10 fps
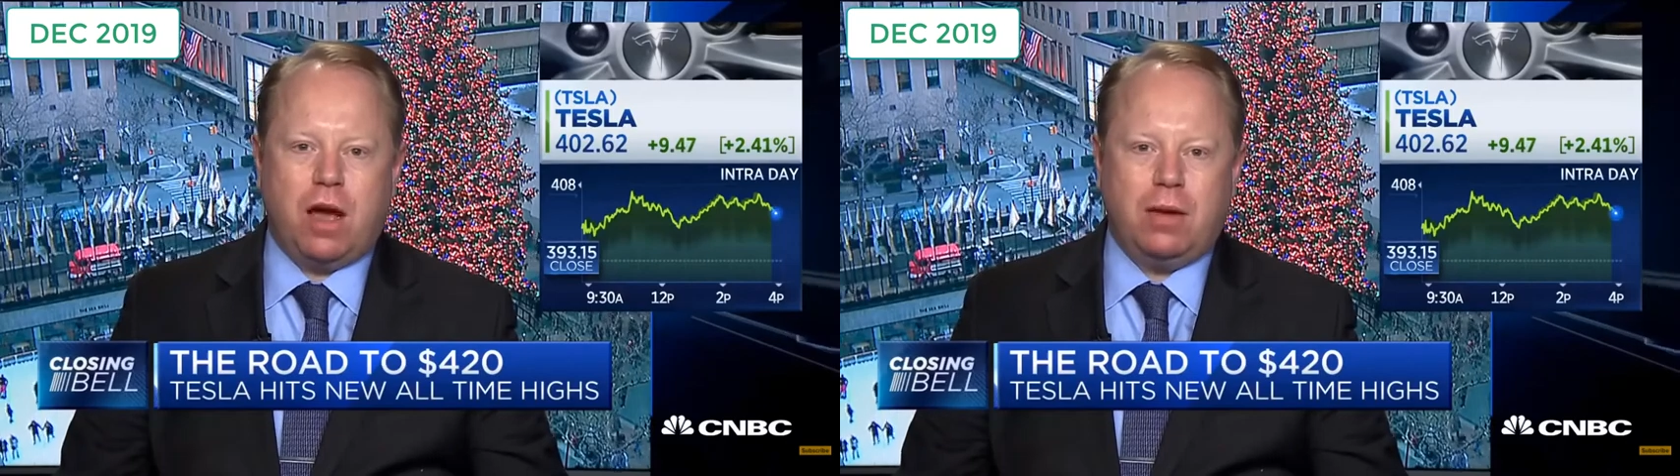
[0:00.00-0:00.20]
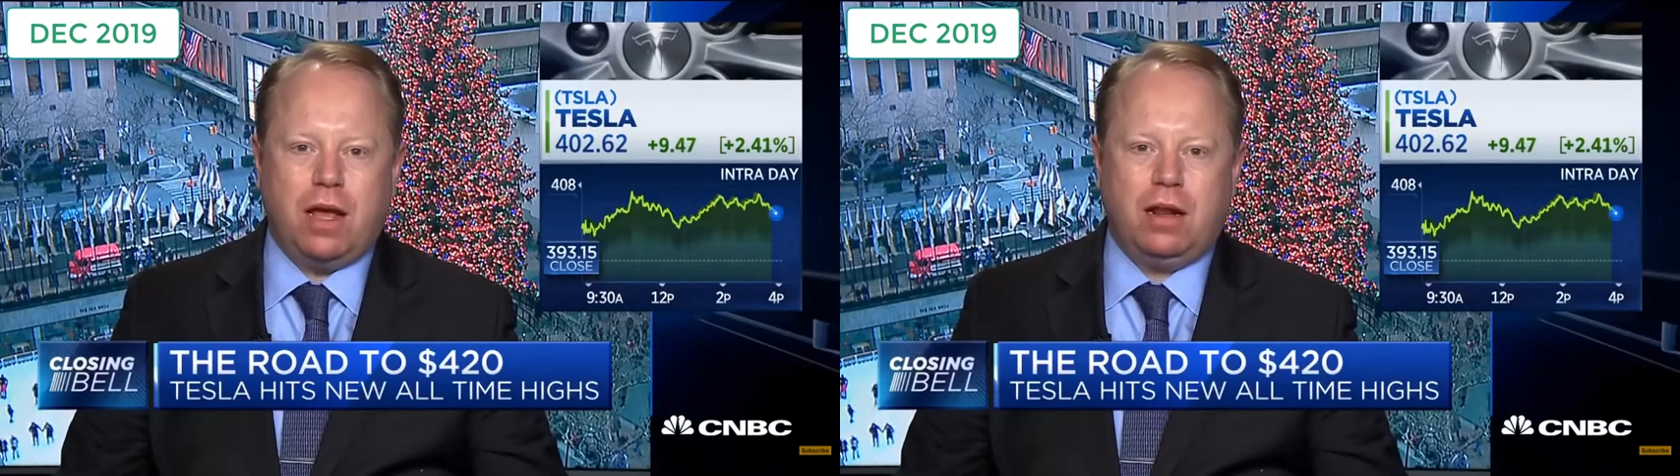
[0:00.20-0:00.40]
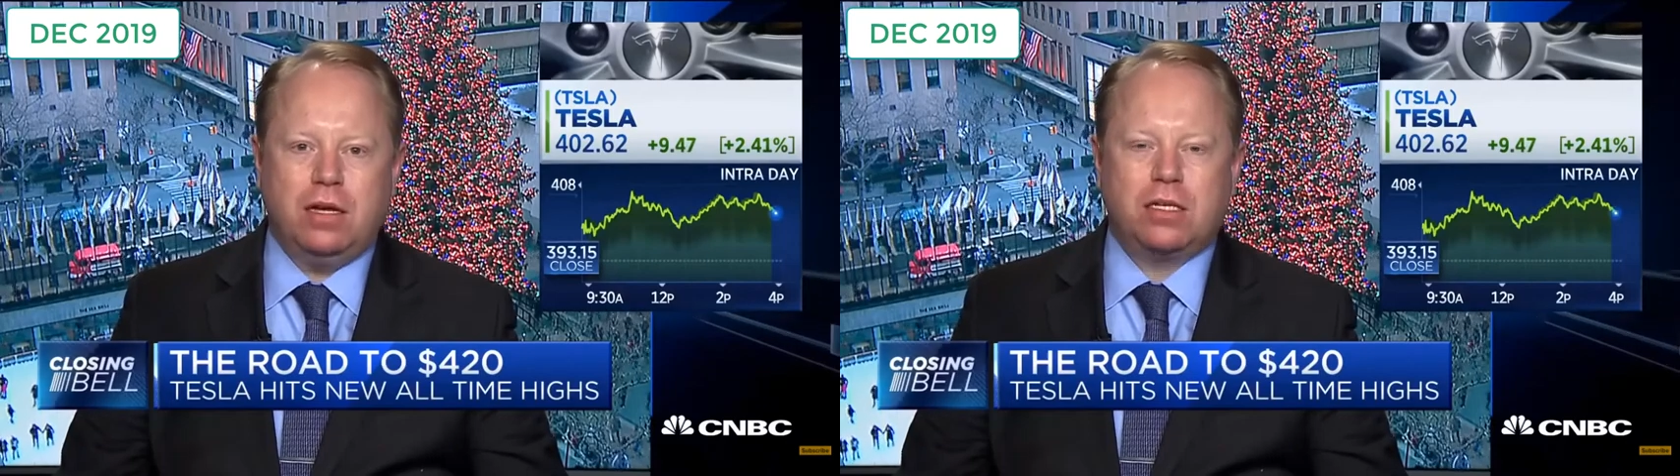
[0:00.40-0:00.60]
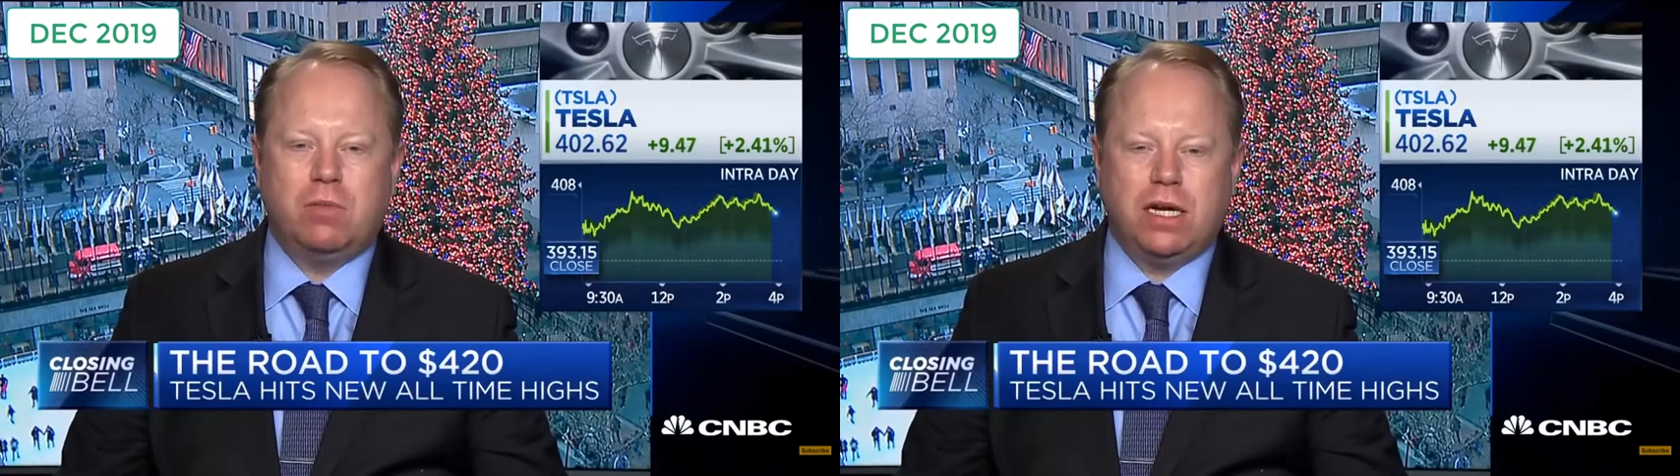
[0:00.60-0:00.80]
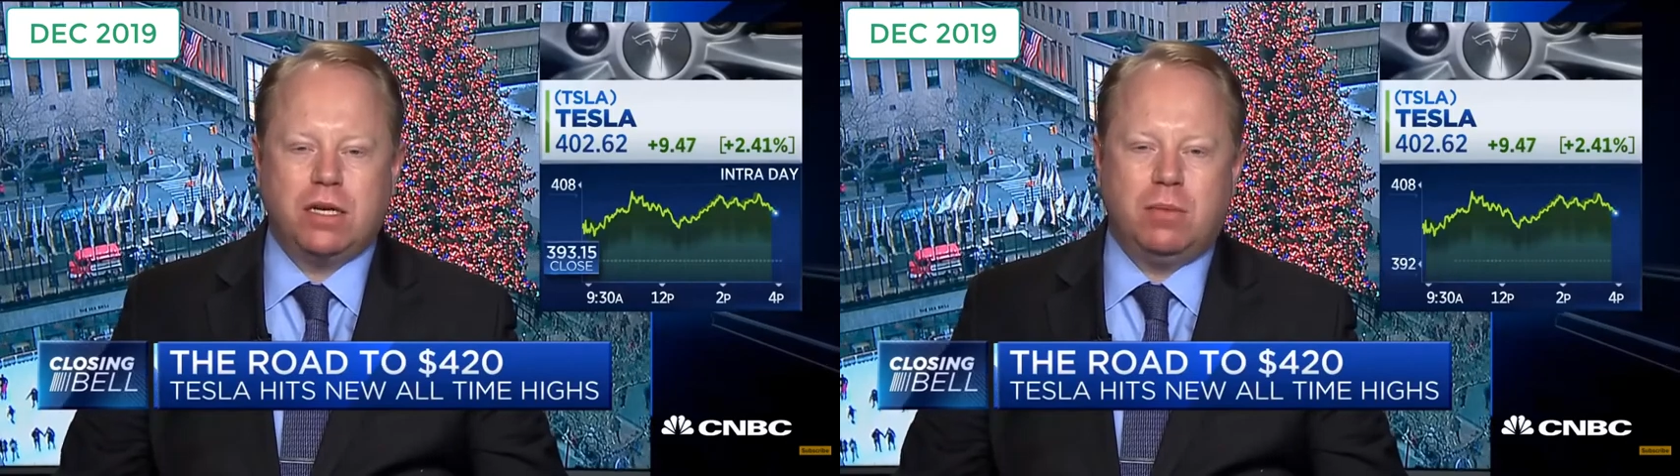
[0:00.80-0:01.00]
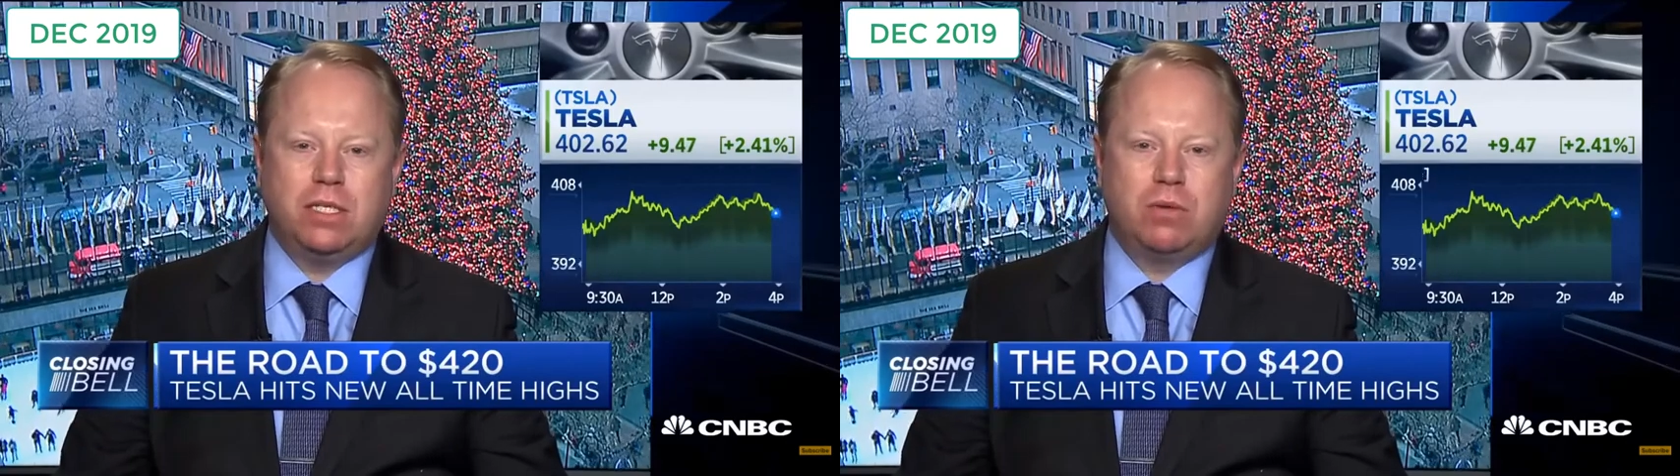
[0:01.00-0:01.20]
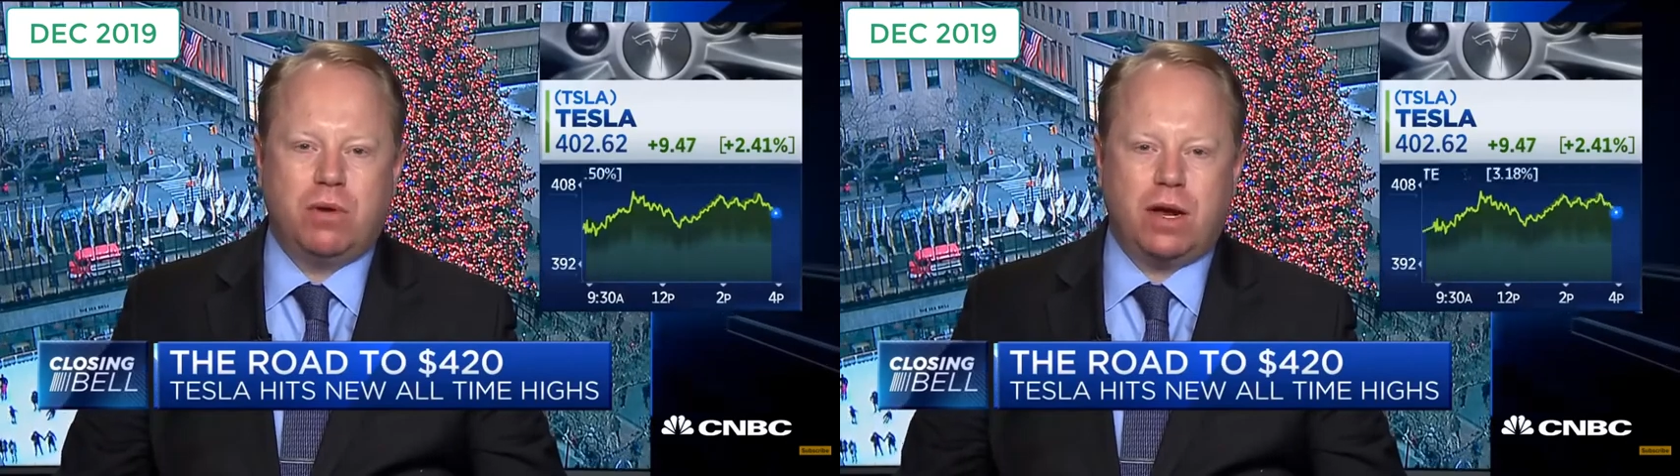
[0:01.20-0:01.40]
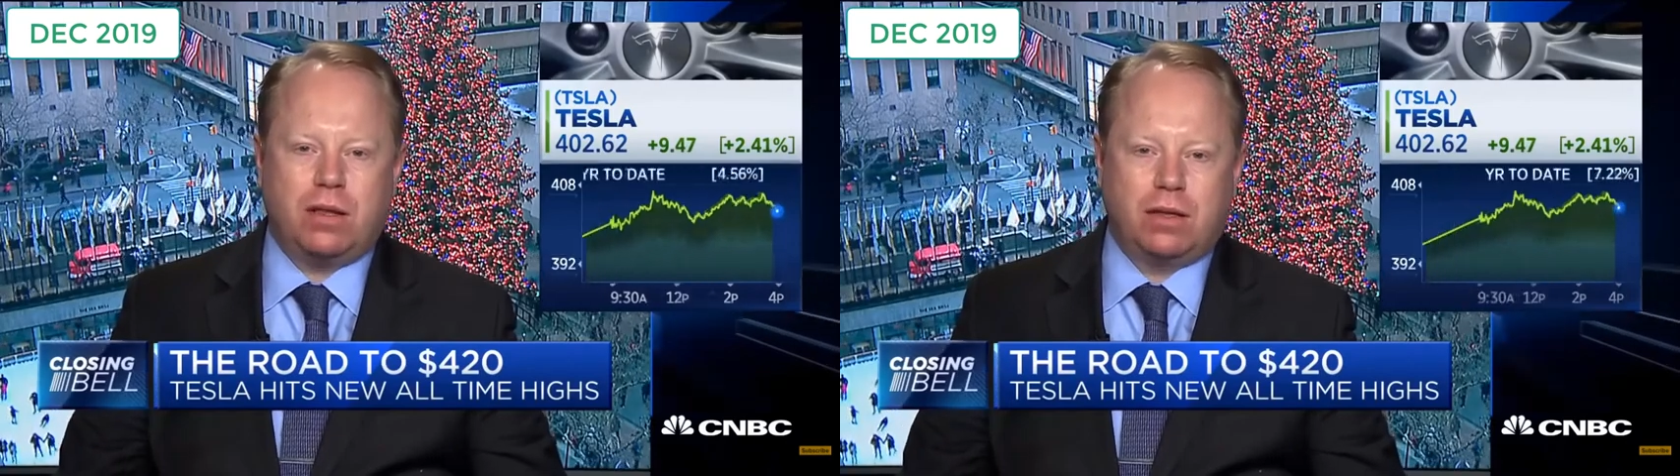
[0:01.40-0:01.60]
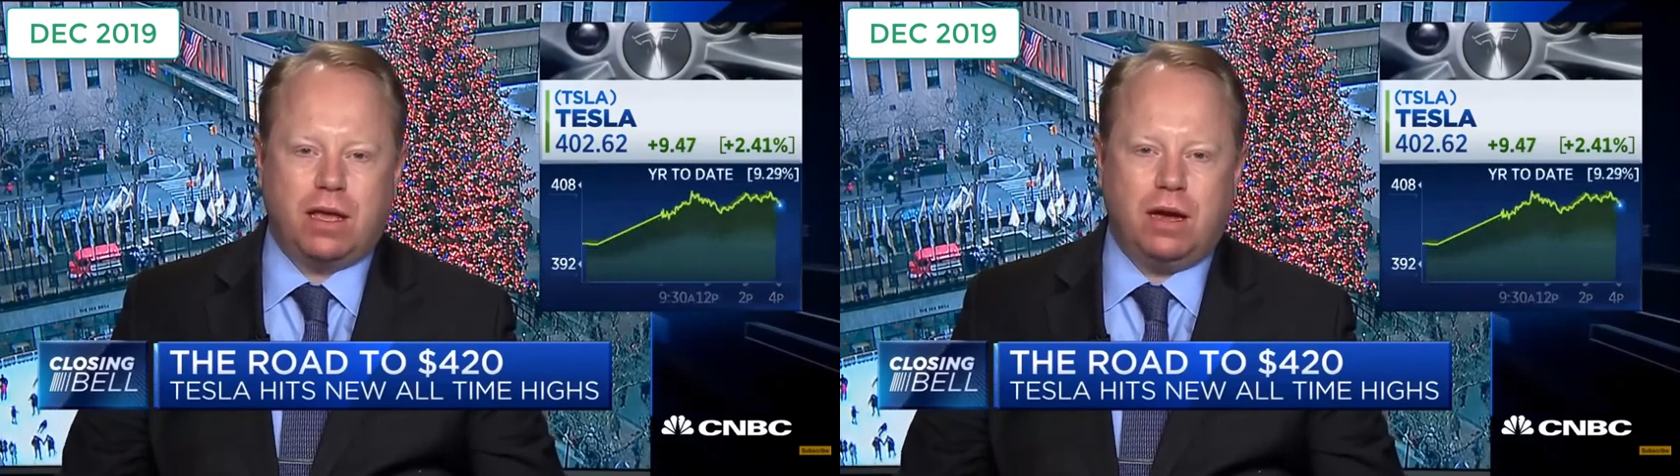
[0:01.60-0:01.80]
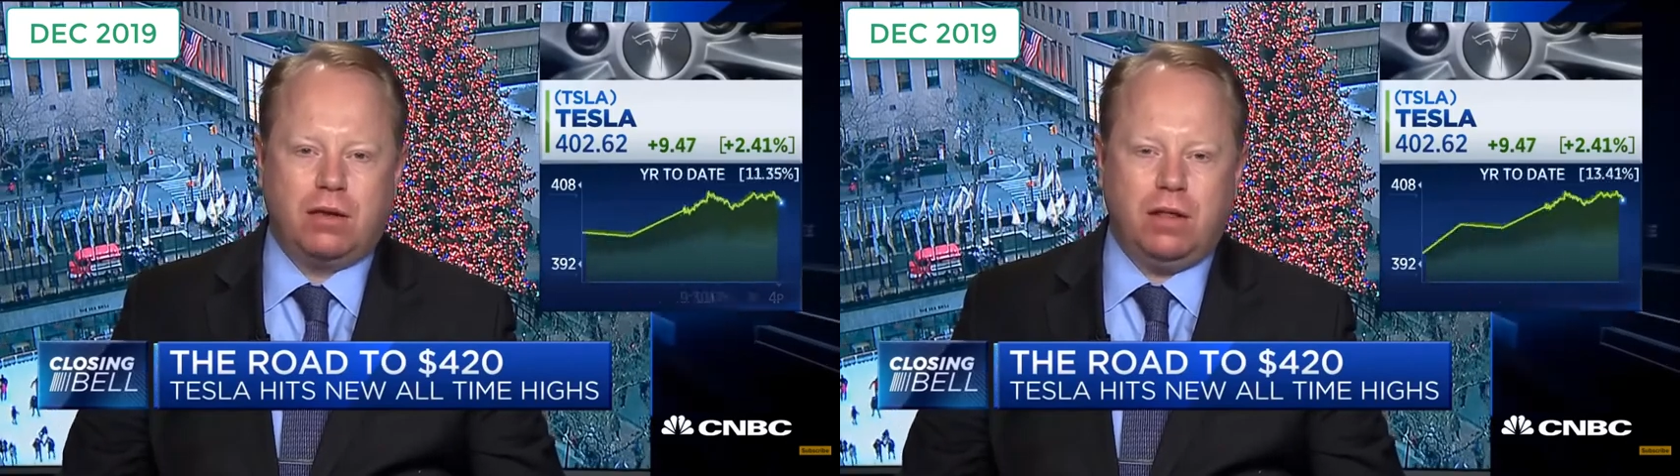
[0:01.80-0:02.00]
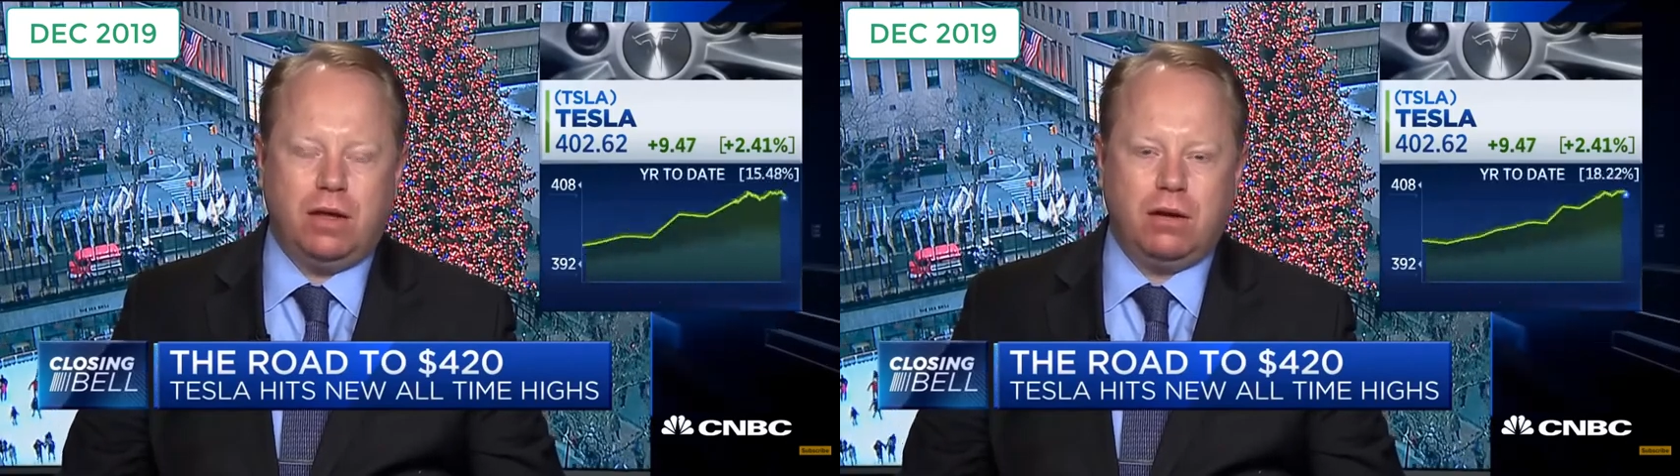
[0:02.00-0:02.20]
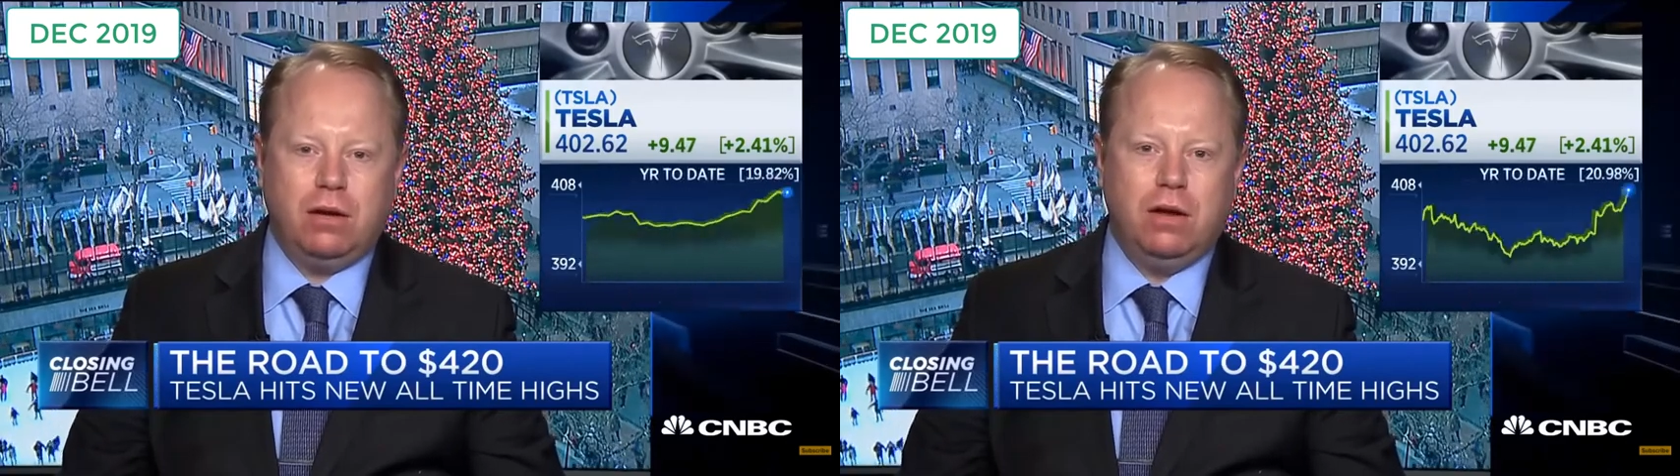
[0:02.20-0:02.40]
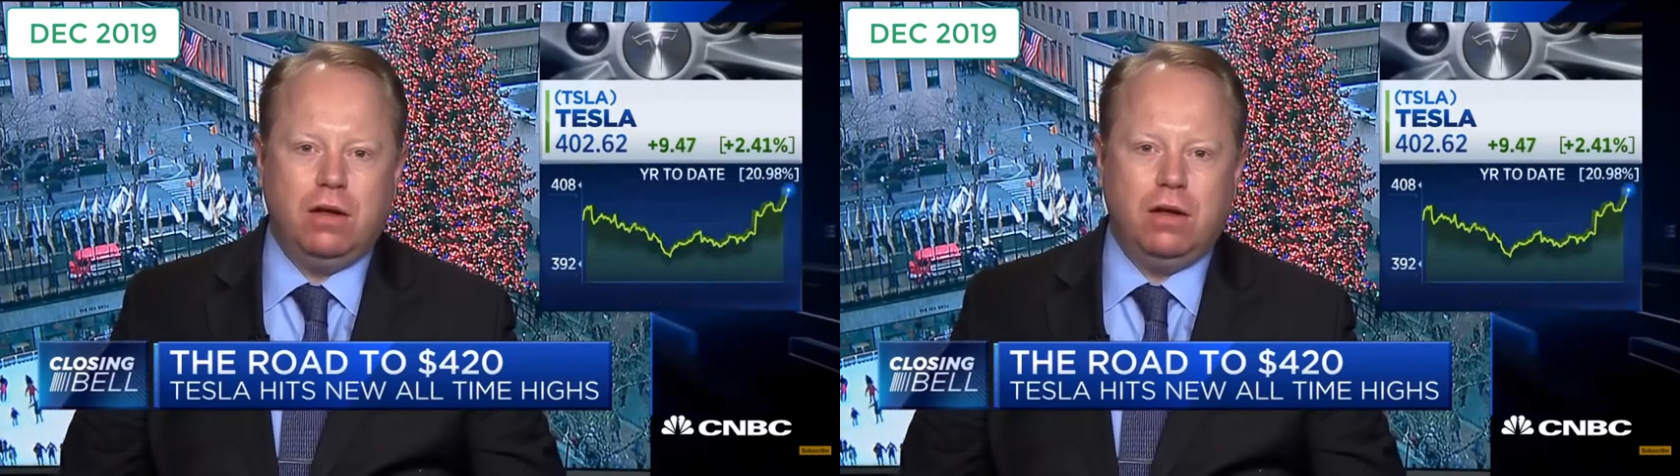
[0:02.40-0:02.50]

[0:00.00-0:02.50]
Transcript: I'm an analyst. My job is to break out the calculator.